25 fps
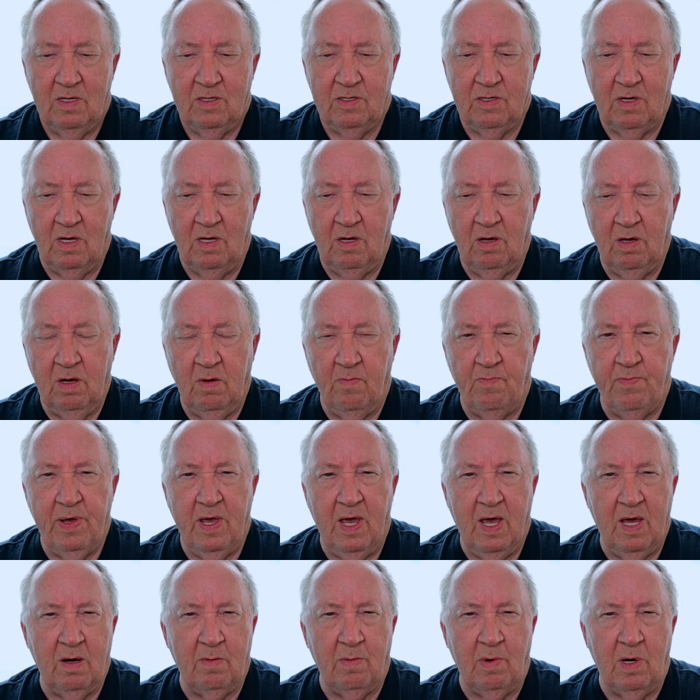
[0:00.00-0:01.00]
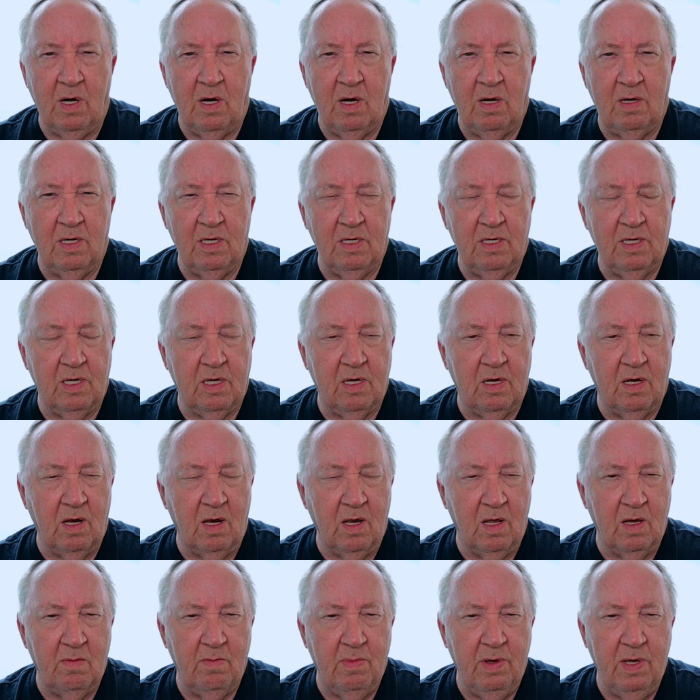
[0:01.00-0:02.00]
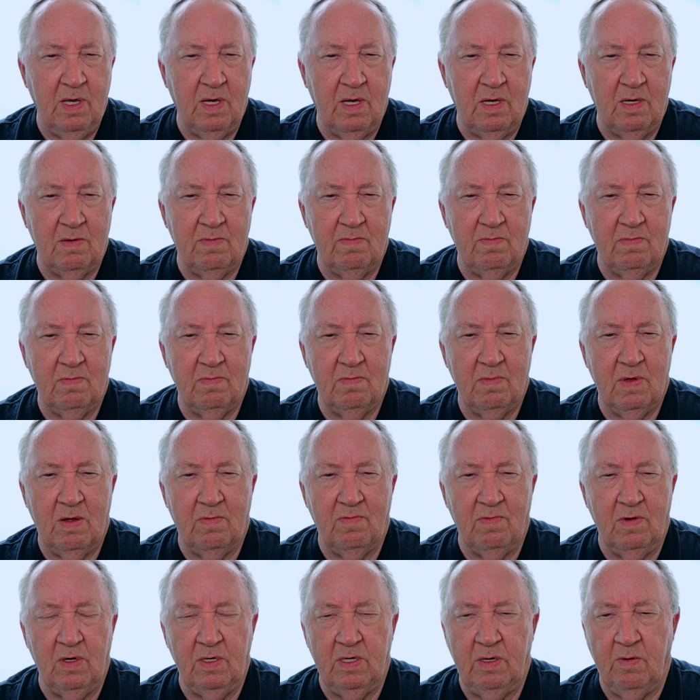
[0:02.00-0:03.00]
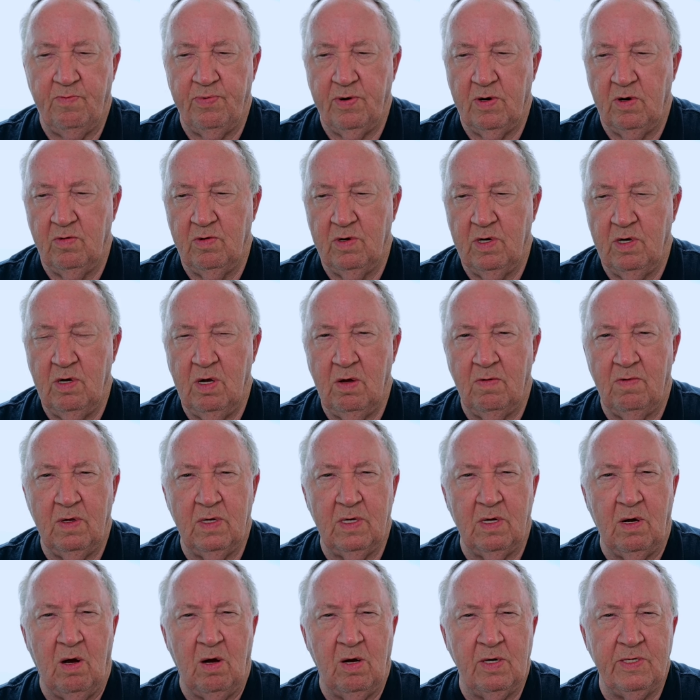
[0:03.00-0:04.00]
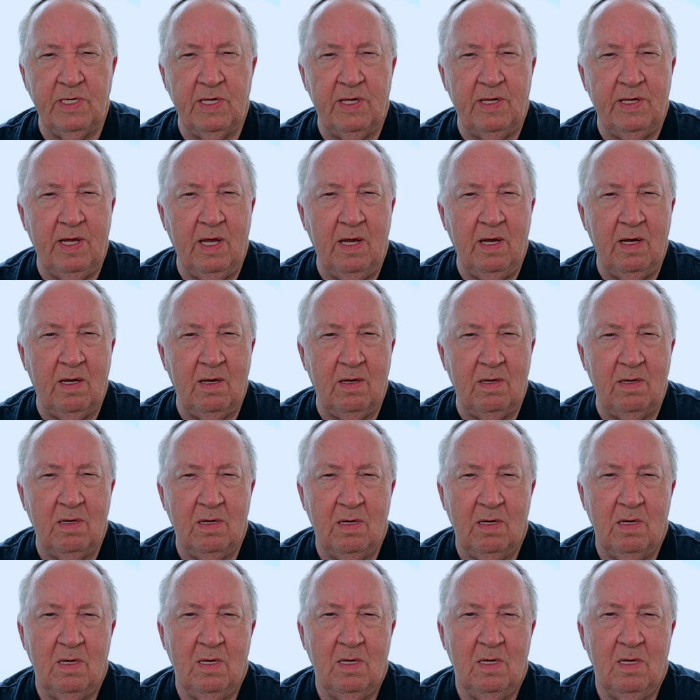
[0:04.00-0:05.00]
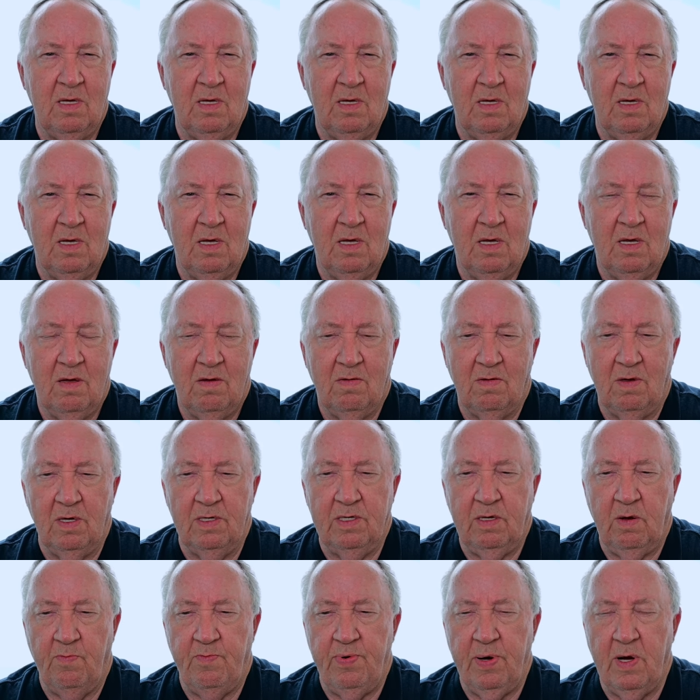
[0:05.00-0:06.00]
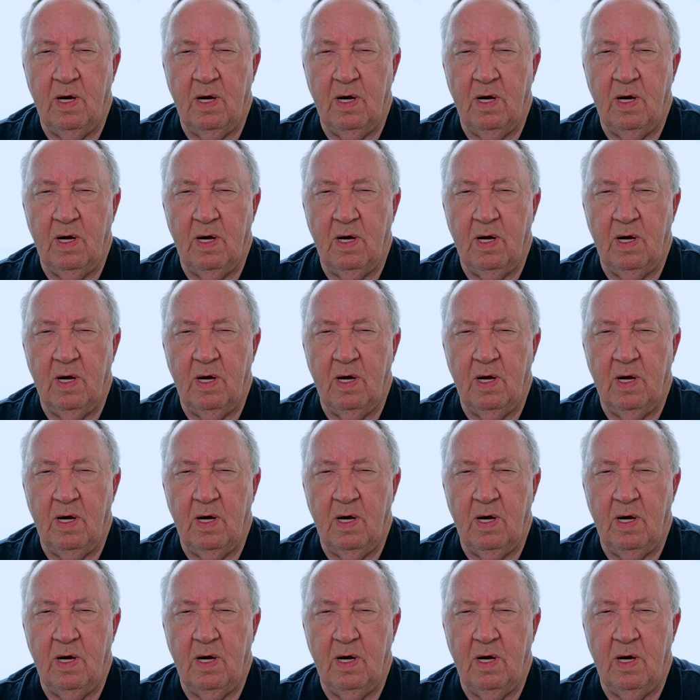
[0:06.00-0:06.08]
So I look at Panama, I looked at Colombia, I've looked at Peru, I've looked at Argentina, looked at